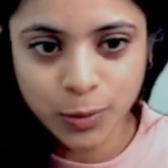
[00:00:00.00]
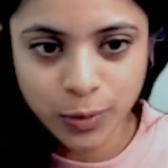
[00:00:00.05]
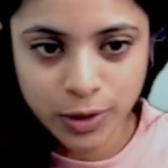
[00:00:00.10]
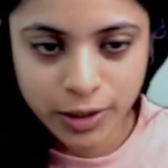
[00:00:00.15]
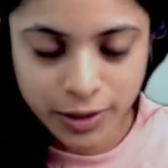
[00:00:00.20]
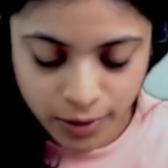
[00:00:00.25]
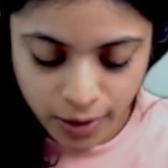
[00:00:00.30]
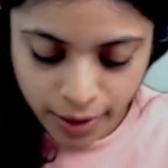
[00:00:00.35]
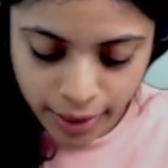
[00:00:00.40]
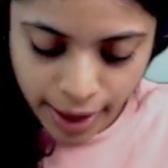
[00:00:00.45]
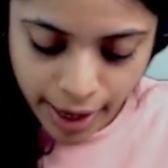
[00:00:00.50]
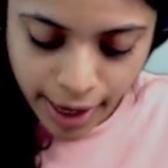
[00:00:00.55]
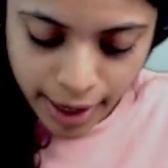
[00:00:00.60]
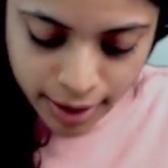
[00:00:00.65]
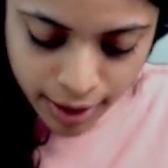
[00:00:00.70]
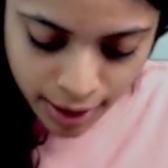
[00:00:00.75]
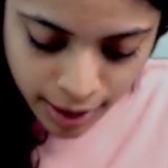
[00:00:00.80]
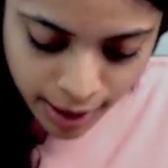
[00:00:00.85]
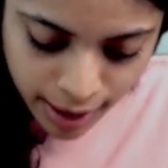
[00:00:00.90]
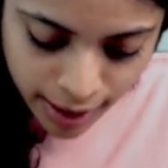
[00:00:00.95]
We saw that
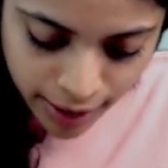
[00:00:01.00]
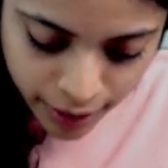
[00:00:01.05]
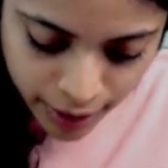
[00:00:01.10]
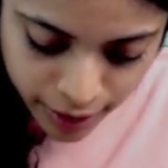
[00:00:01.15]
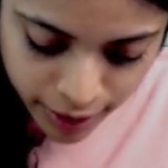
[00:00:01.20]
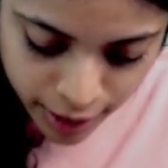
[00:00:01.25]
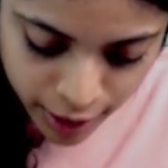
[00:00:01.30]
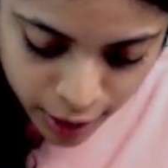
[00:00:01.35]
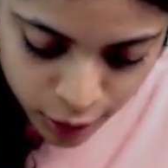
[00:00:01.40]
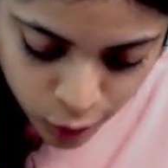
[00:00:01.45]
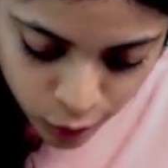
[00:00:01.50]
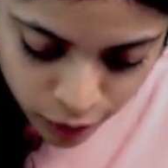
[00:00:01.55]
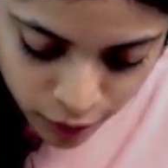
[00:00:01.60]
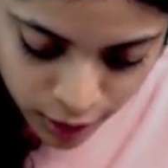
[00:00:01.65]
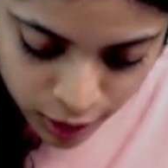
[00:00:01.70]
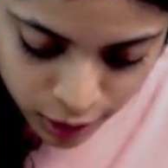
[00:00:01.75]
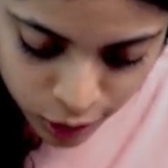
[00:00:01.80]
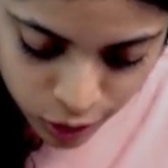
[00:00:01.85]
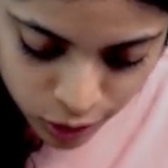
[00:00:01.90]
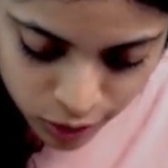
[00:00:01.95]
there are two
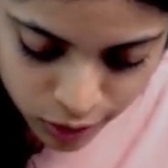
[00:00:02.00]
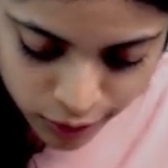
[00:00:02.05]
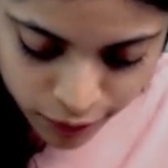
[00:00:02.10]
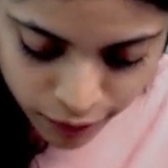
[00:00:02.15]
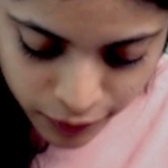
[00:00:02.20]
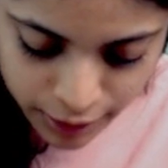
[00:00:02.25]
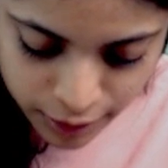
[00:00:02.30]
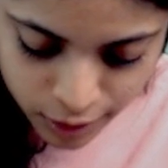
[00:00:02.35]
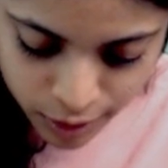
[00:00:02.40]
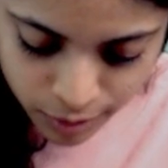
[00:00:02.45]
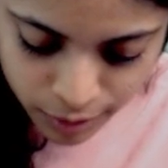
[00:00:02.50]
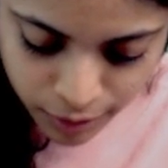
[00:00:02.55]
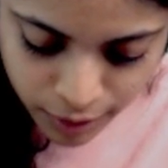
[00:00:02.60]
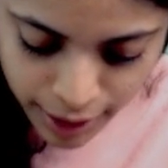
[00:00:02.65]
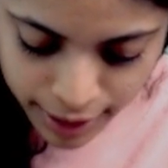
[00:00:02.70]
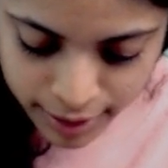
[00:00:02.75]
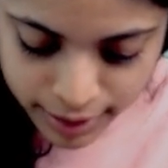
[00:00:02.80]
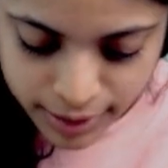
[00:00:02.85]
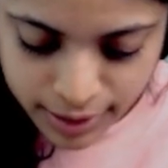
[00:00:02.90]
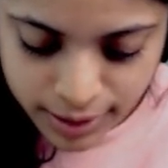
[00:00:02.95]
functions of
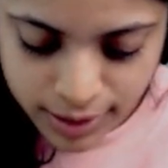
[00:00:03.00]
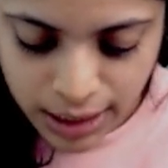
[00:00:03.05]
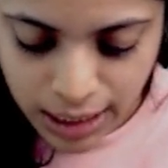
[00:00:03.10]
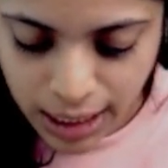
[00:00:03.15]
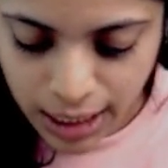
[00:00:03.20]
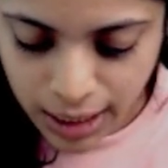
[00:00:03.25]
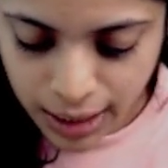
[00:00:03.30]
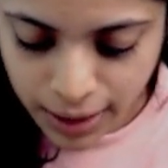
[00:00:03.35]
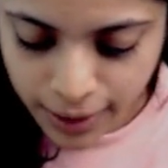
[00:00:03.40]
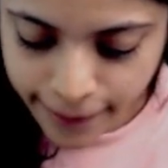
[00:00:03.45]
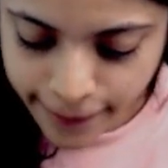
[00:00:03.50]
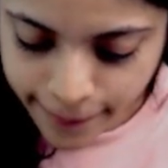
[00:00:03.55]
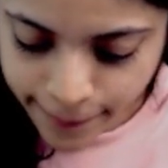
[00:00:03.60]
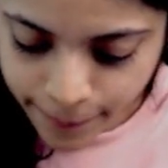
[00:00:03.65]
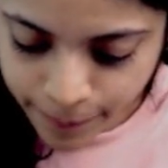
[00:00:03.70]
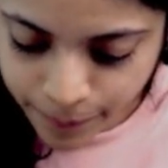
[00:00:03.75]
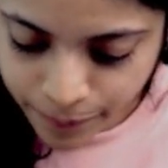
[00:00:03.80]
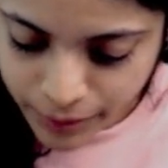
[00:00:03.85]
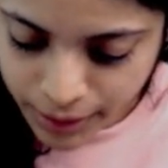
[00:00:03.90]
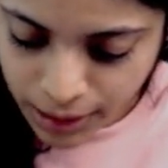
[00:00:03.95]
enterprise,
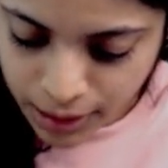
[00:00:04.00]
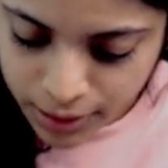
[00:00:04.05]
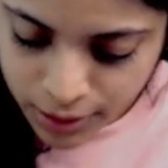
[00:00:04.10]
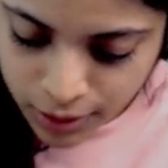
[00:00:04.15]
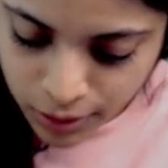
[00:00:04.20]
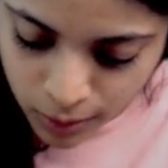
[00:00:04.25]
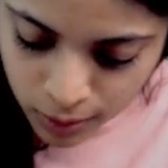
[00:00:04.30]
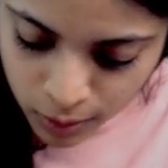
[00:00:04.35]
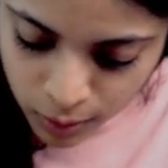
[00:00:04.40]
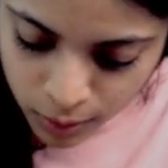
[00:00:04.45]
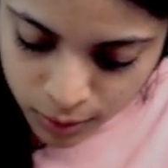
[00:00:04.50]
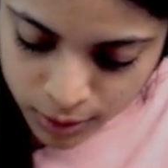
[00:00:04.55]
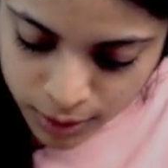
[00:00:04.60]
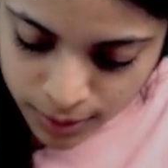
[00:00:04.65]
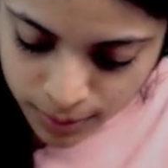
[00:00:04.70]
to